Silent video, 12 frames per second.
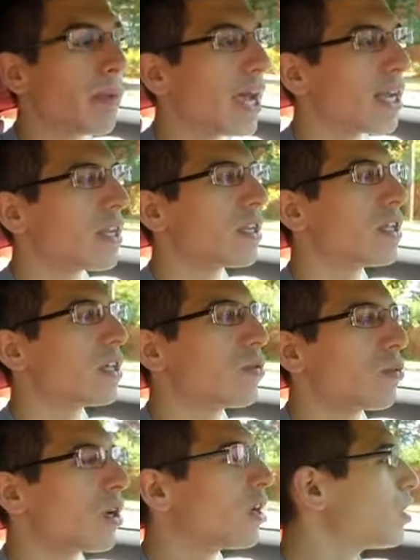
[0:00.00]
Bannon. He
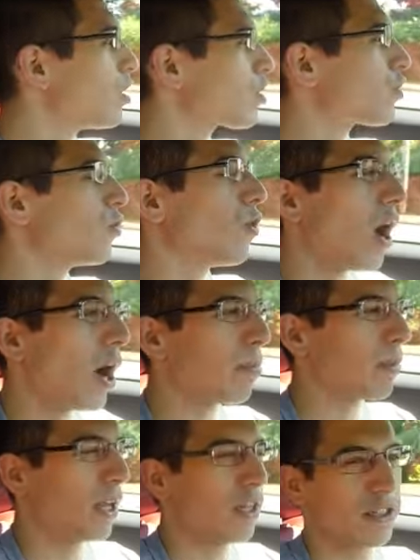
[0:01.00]
will hook you
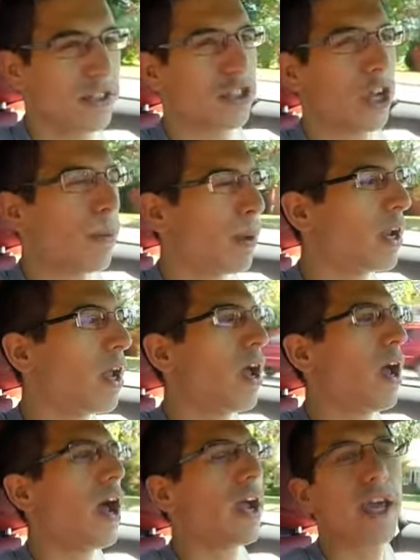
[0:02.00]
up, ladies and
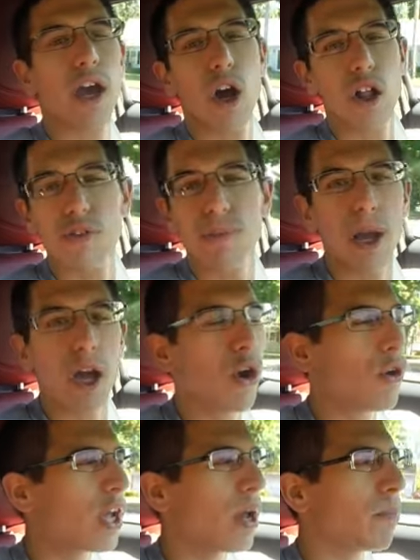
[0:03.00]
gentlemen. I get all of my
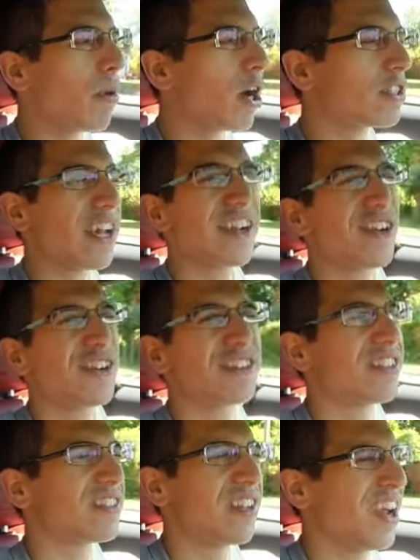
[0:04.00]
OEM parts. I know
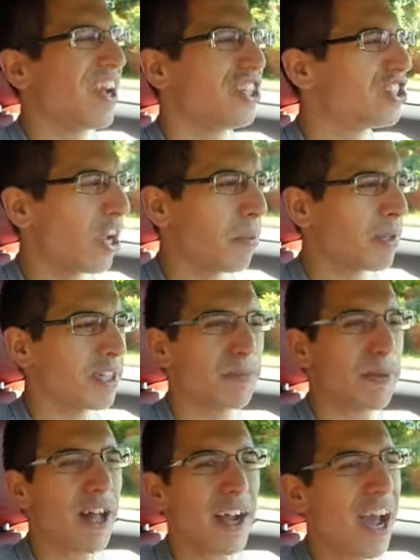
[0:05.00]
this is shameless
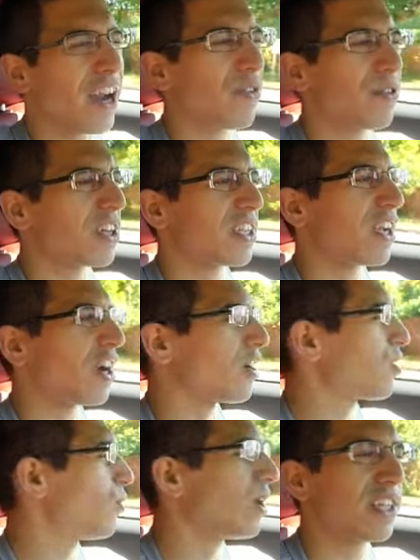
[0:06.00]
plug. I don't really care.
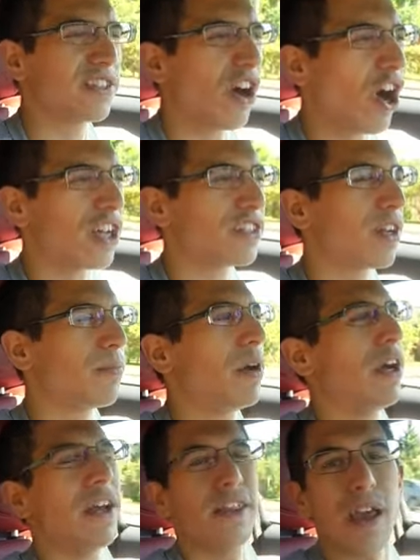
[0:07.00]
Quinn is awesome.
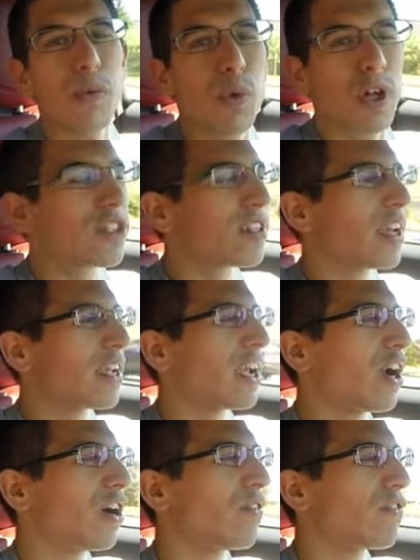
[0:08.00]
They will take
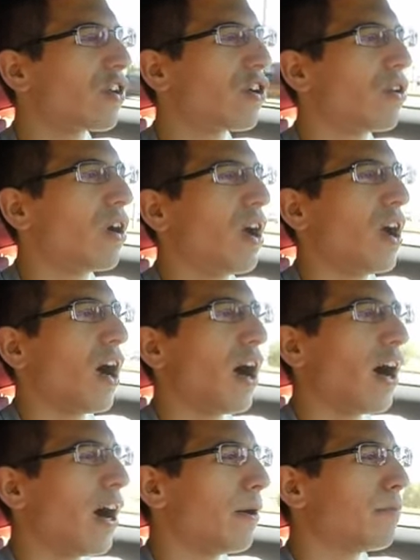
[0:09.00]
care of you.
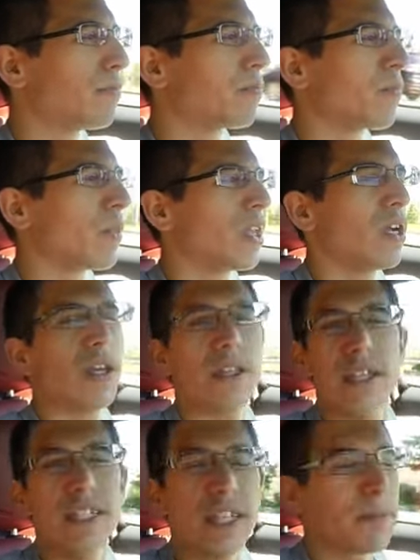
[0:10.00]
Um,
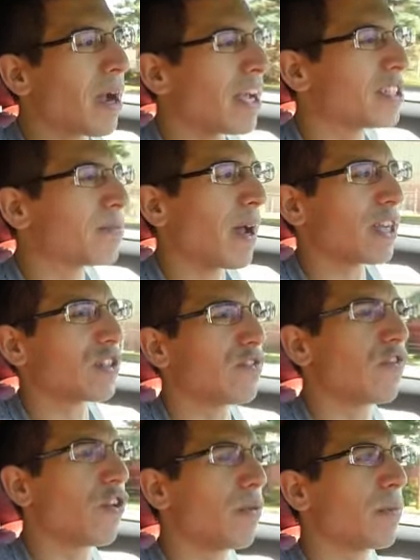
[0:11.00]
he did my inspection
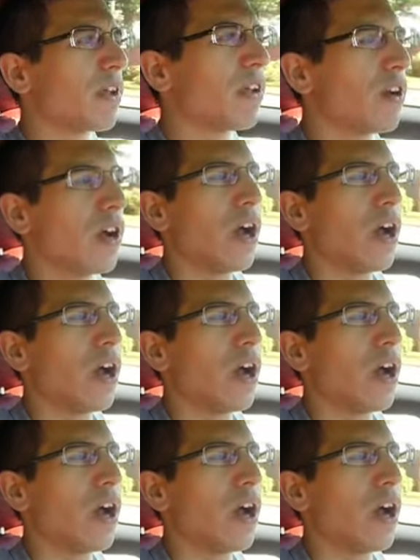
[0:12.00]
for me.